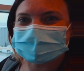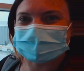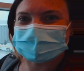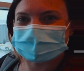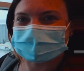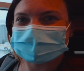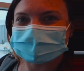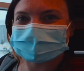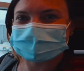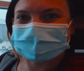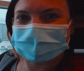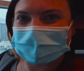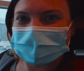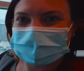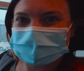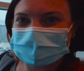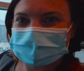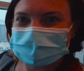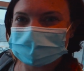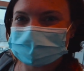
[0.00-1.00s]
in real
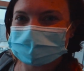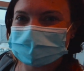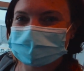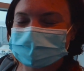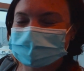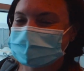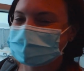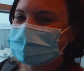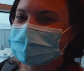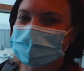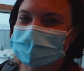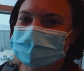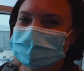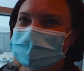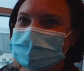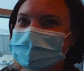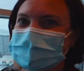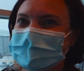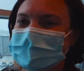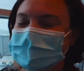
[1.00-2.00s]
life. It's wow.
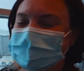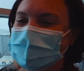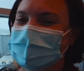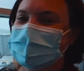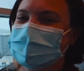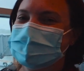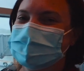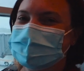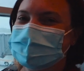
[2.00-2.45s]
crazy. Yeah. It's